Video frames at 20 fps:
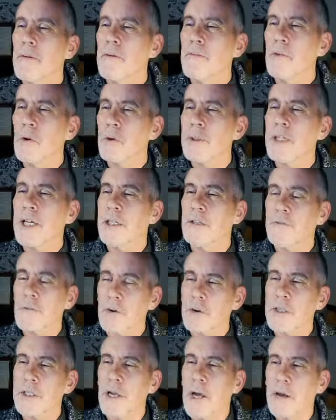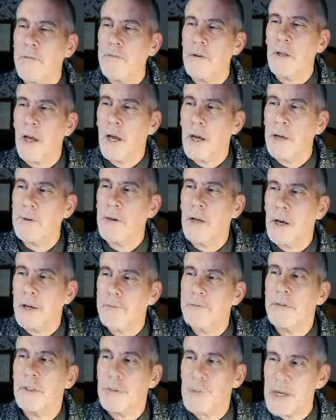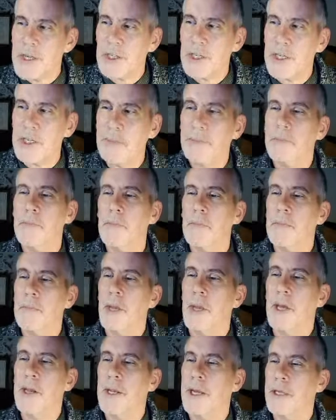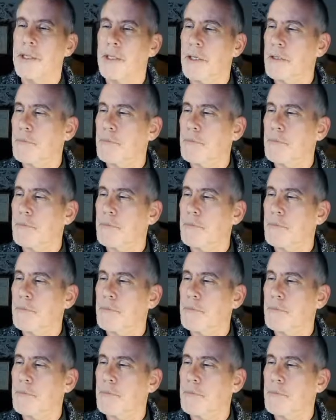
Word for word: forward slash forest hyphen garden hyphen spreadsheet and that's a